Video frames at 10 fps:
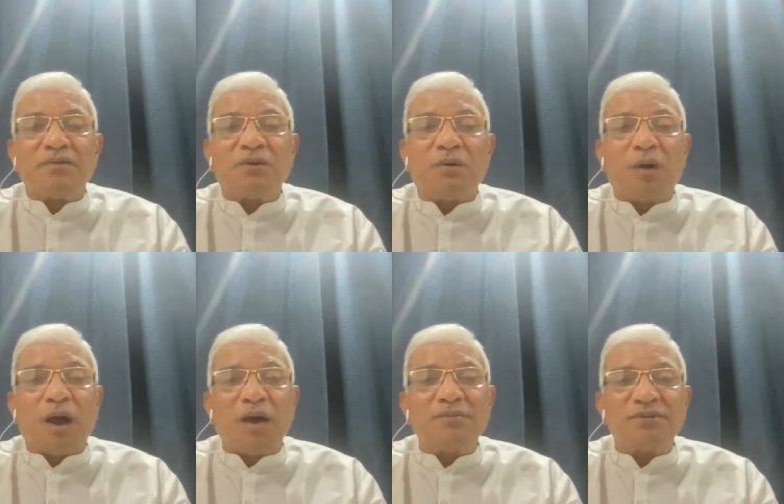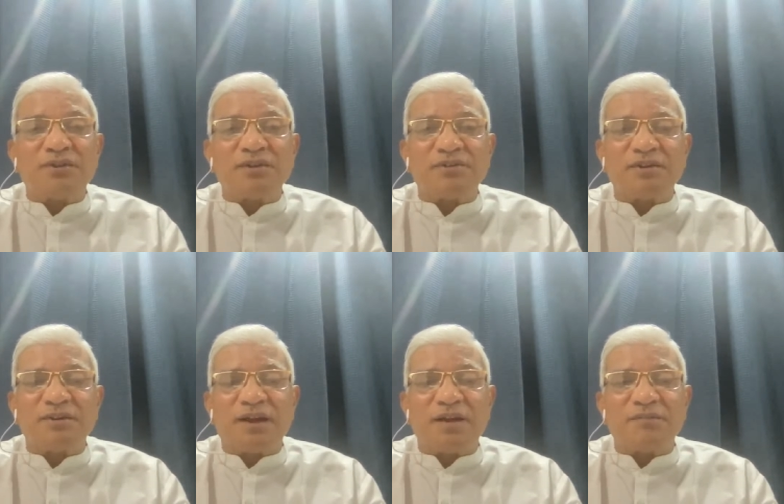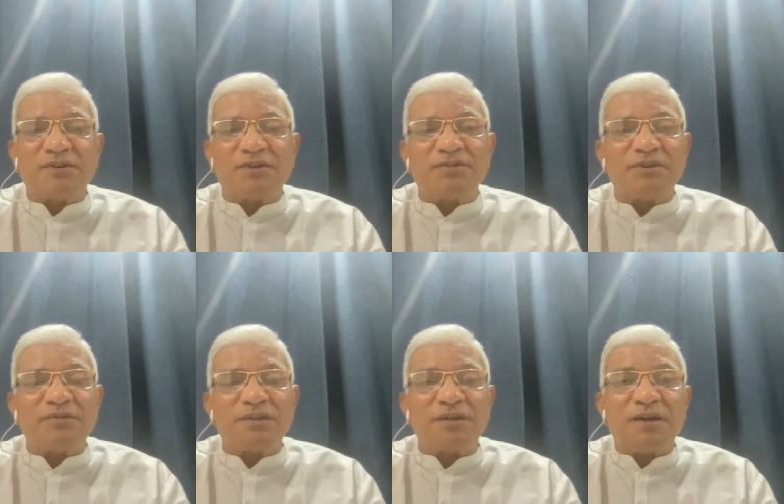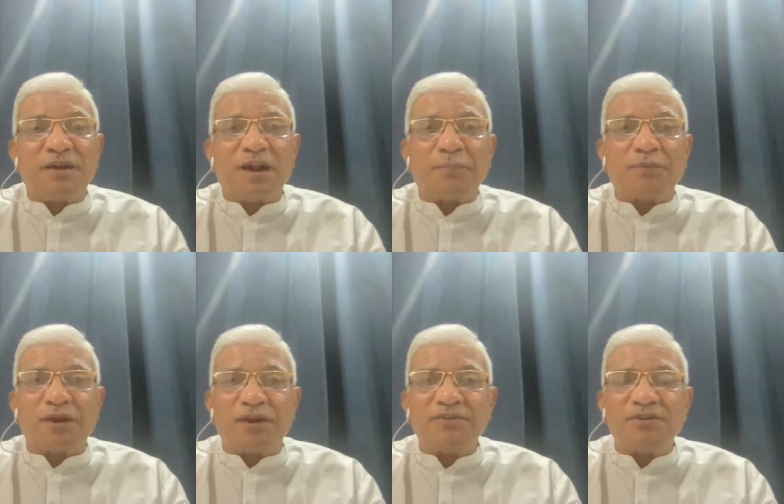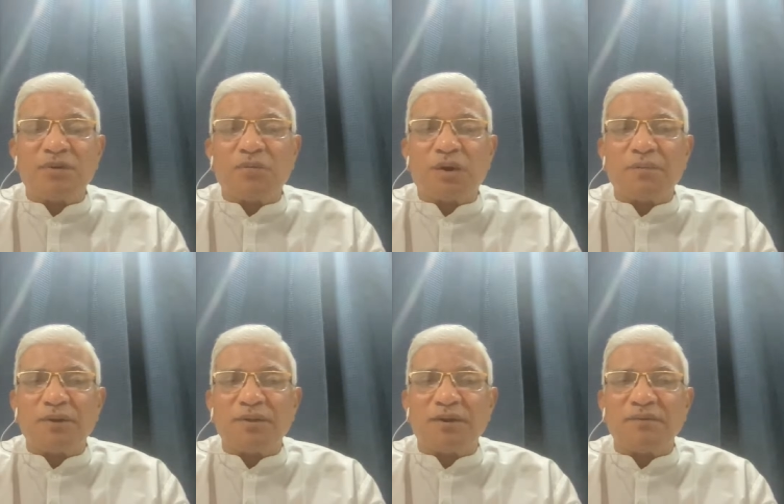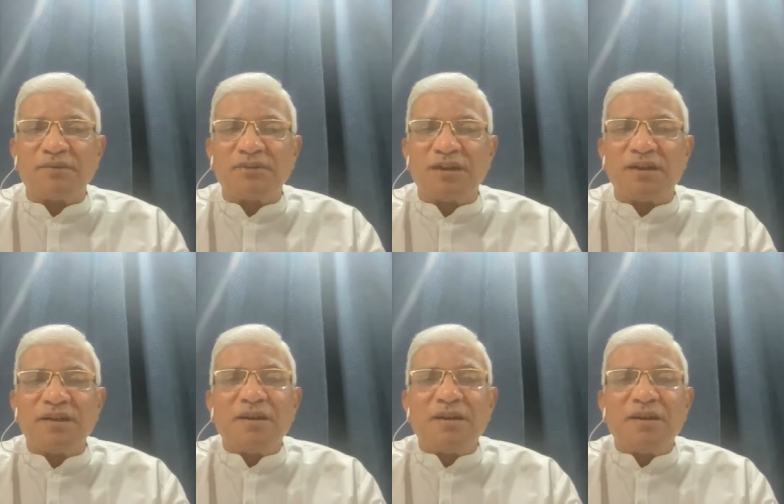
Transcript: So I was listening with rapt attention whatever that he was saying.